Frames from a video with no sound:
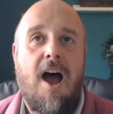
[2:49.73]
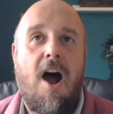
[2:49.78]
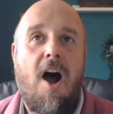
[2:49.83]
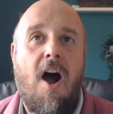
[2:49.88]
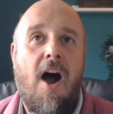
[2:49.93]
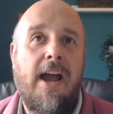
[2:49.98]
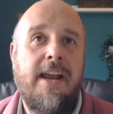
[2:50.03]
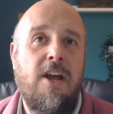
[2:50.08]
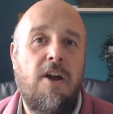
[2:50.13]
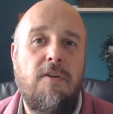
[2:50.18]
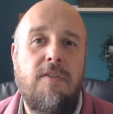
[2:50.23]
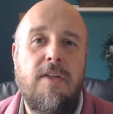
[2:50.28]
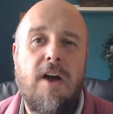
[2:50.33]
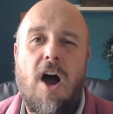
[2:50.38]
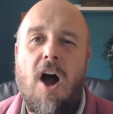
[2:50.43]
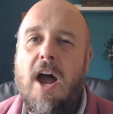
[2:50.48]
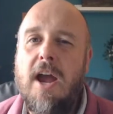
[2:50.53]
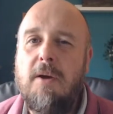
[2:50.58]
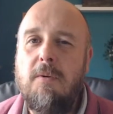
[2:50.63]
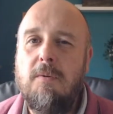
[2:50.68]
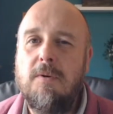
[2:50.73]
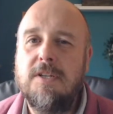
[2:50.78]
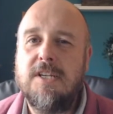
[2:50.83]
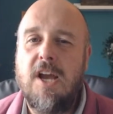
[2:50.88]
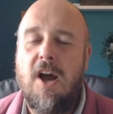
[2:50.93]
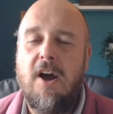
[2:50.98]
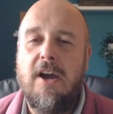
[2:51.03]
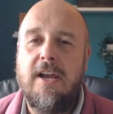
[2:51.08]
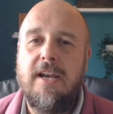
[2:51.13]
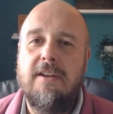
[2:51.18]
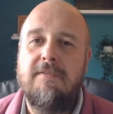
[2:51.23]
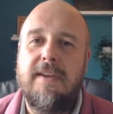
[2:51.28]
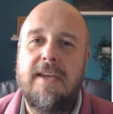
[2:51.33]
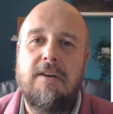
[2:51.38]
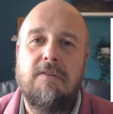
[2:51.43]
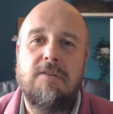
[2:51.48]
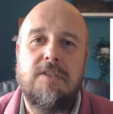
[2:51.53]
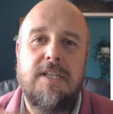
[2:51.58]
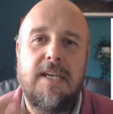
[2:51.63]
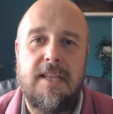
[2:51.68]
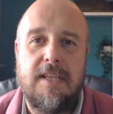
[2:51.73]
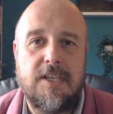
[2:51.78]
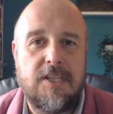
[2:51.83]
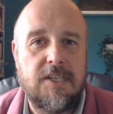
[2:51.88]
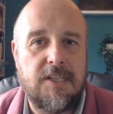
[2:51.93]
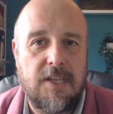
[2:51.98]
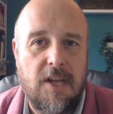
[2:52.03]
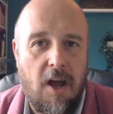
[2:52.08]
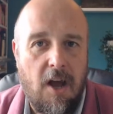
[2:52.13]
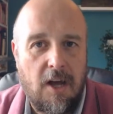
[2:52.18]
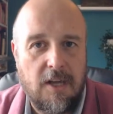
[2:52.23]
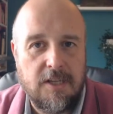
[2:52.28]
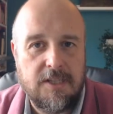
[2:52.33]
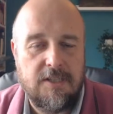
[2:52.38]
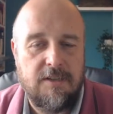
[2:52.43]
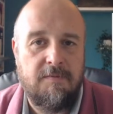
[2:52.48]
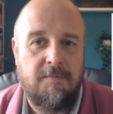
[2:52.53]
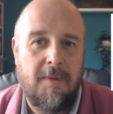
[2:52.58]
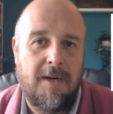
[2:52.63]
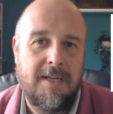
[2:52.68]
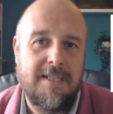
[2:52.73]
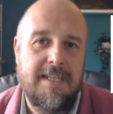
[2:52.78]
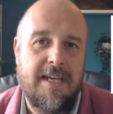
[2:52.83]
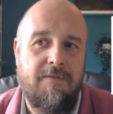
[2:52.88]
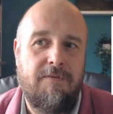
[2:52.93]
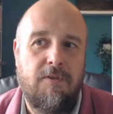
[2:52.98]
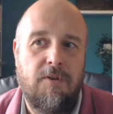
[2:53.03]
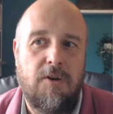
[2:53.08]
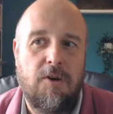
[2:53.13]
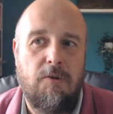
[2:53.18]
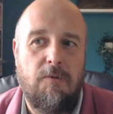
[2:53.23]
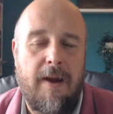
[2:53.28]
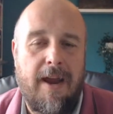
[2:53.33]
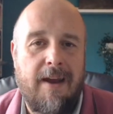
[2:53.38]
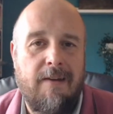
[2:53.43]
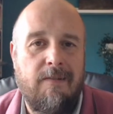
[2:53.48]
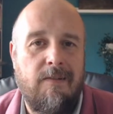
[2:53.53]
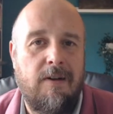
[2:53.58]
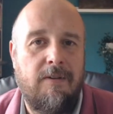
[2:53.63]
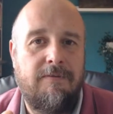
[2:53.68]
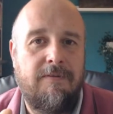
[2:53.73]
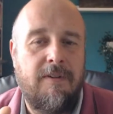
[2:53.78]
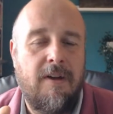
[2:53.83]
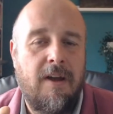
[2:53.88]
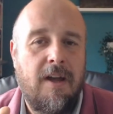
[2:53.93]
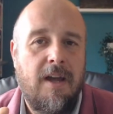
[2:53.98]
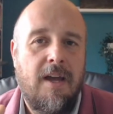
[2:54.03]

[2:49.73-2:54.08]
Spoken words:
I know that I was kind of guilty at the start of my TEFL career of